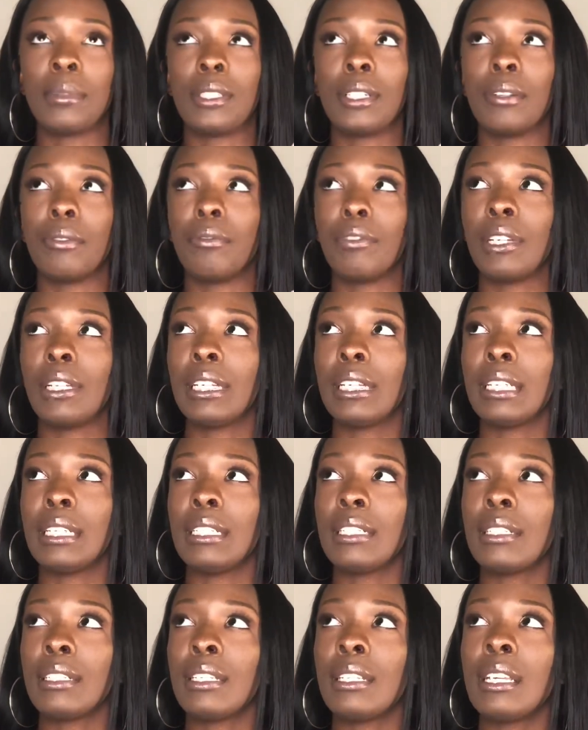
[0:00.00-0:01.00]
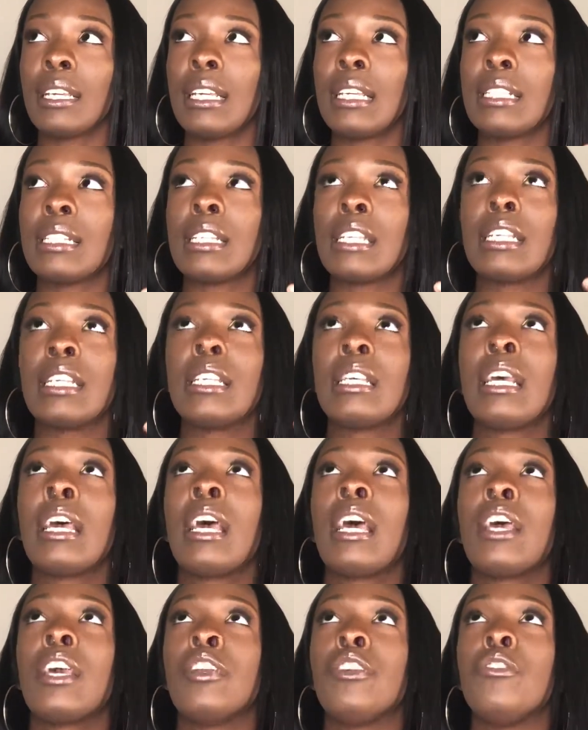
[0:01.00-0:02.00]
to really is
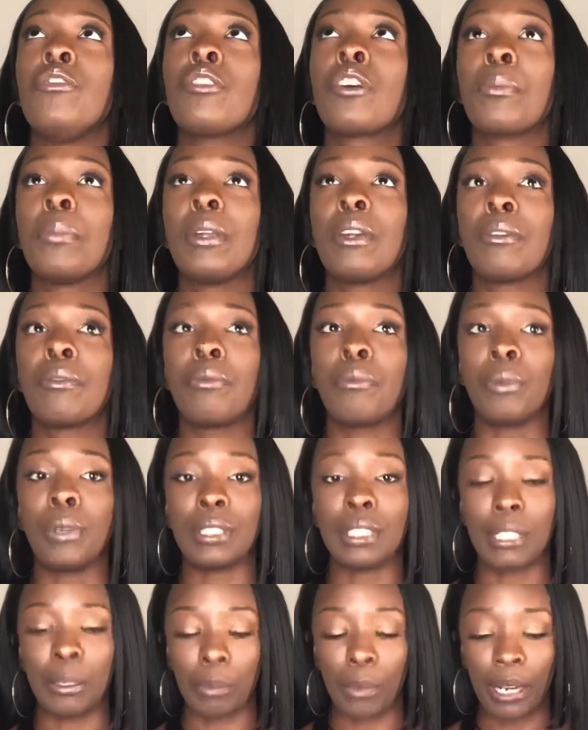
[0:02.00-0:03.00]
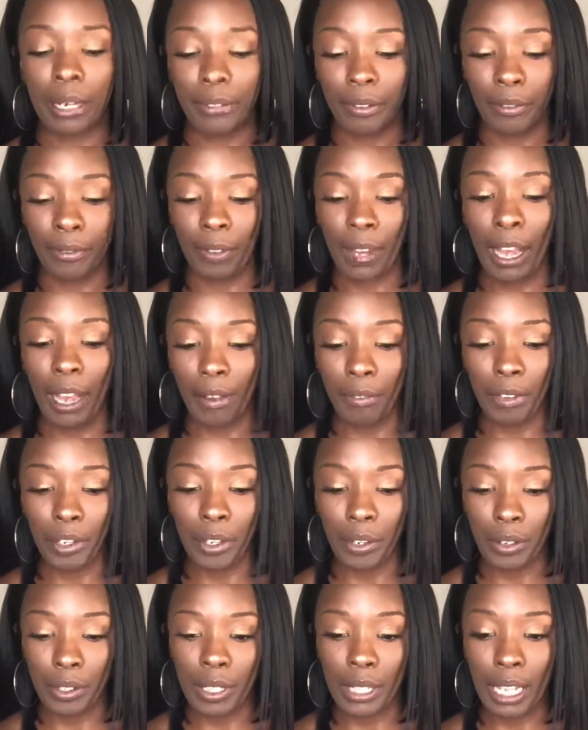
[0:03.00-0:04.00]
you could be with somebody for five
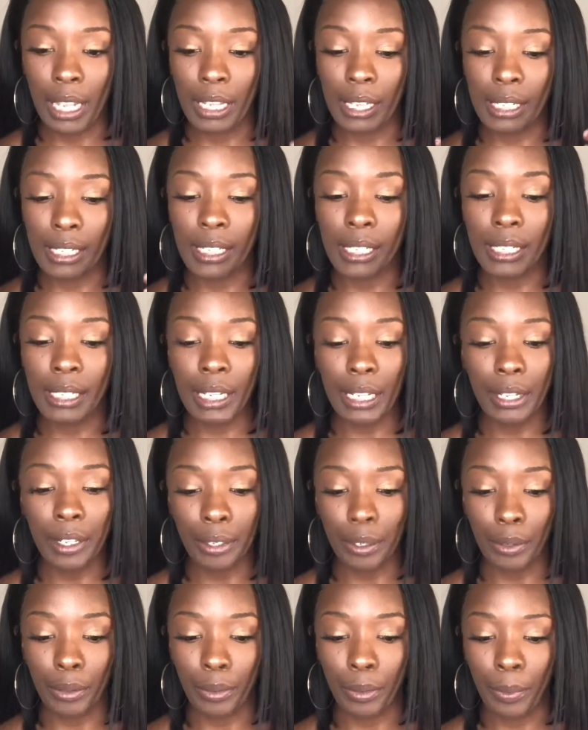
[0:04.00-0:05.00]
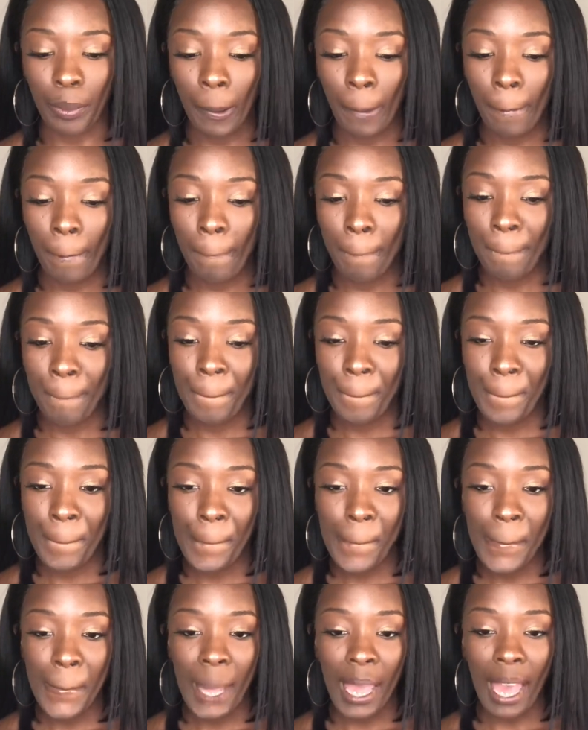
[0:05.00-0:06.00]
years and still
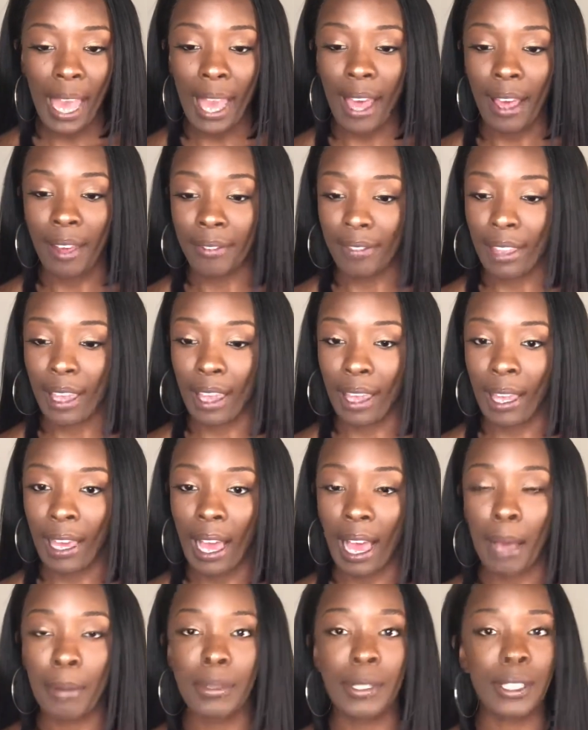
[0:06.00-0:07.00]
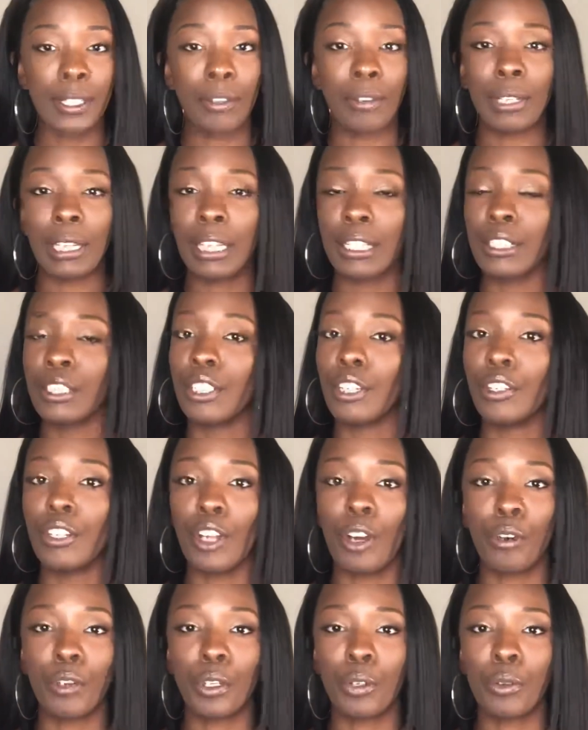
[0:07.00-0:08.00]
have that I'm still getting to know
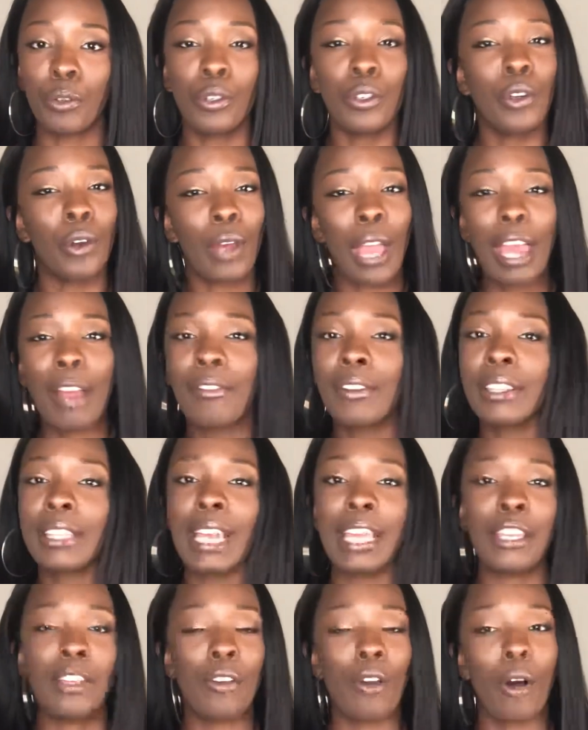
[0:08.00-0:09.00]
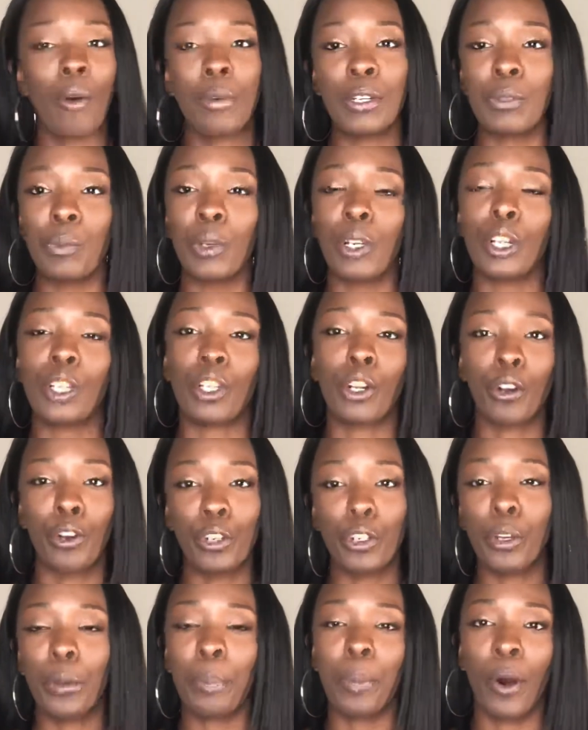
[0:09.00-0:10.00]
you. You know everything you always want to learn
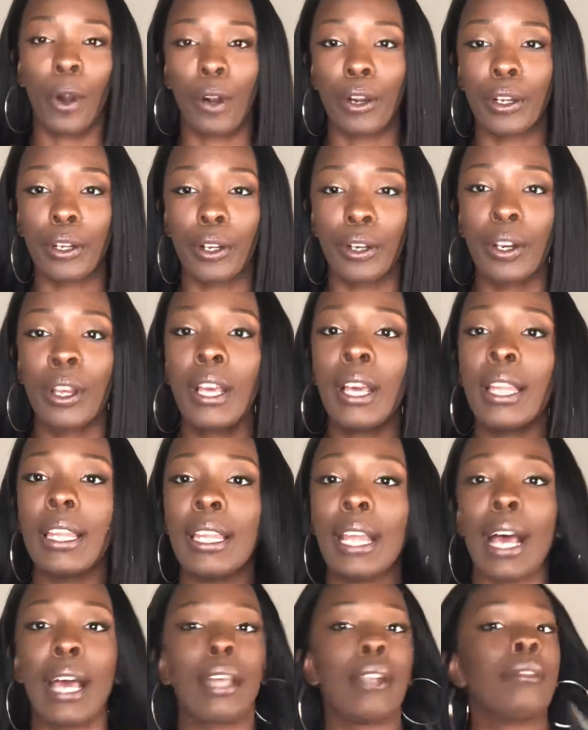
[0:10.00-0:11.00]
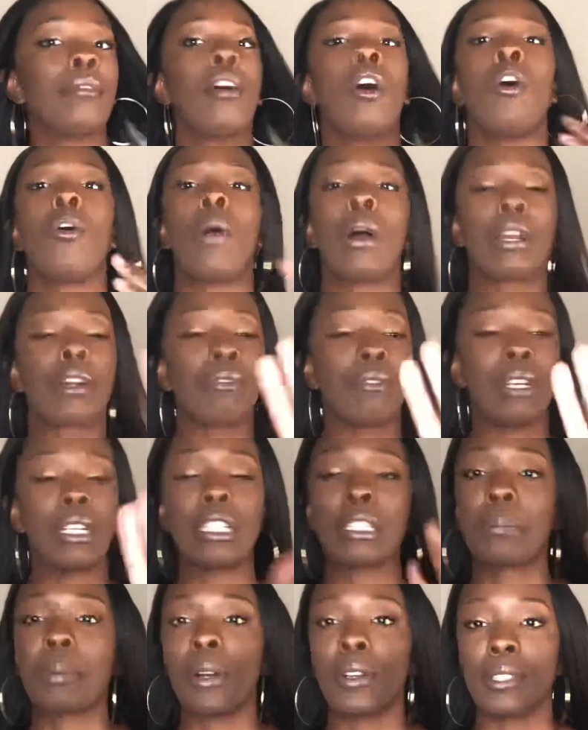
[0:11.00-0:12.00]
your partner. Not oh I can read this
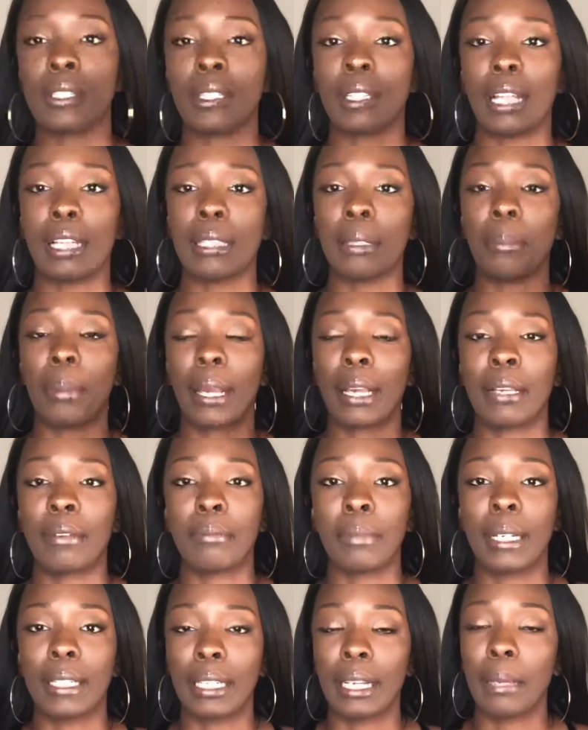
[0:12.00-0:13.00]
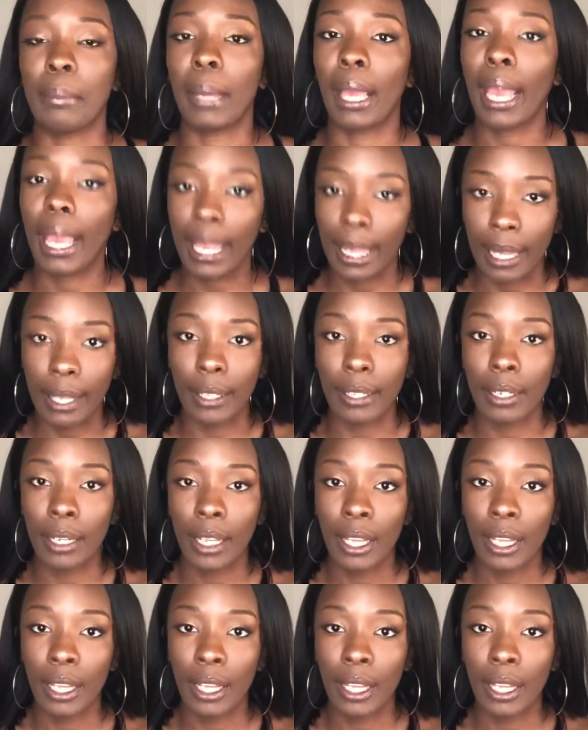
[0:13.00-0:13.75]
person like the back of my damn hand.